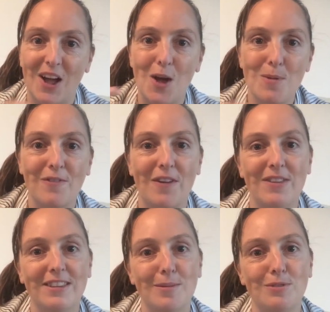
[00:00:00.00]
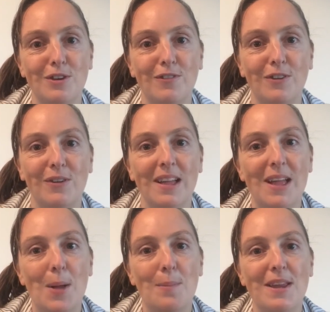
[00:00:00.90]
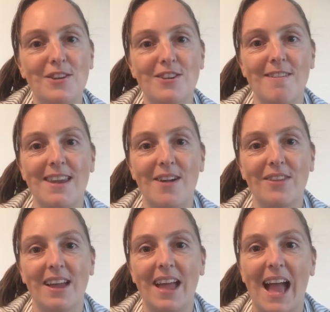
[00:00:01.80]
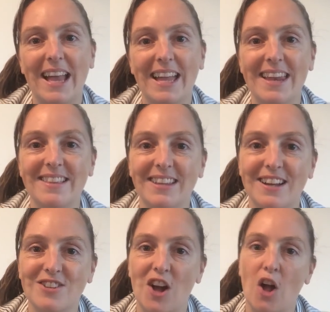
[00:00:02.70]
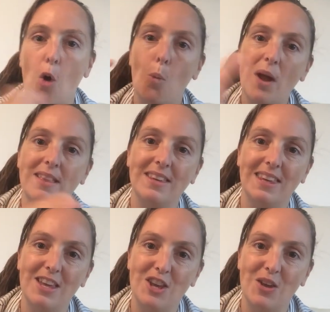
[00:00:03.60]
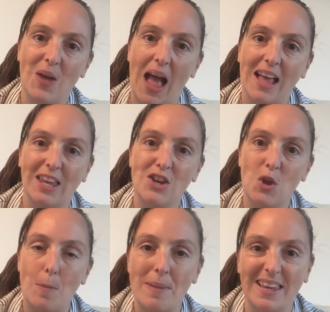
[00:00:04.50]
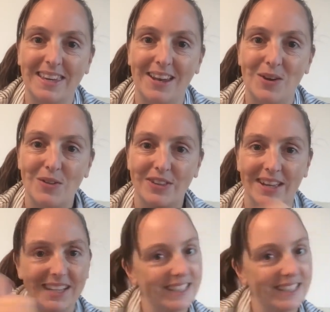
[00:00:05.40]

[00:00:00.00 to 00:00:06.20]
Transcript: I hope you found these tips useful. Please share it out there and get in touch. I can't wait to see you as a new best selling author.